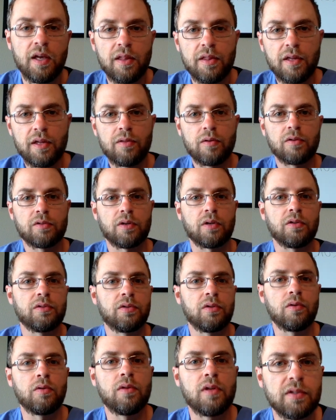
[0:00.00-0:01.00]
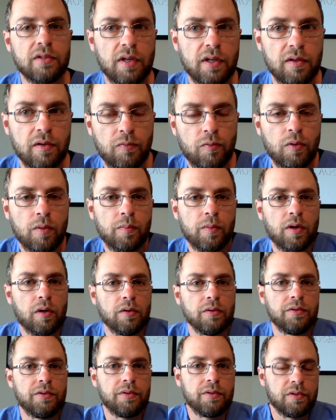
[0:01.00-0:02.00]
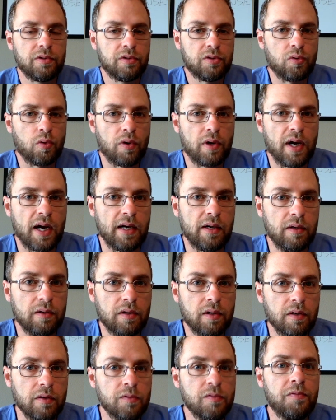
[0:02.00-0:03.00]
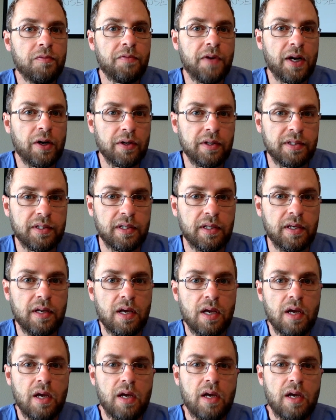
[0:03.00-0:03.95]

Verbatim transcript: Then there's also this other form called stored iron called ferritin,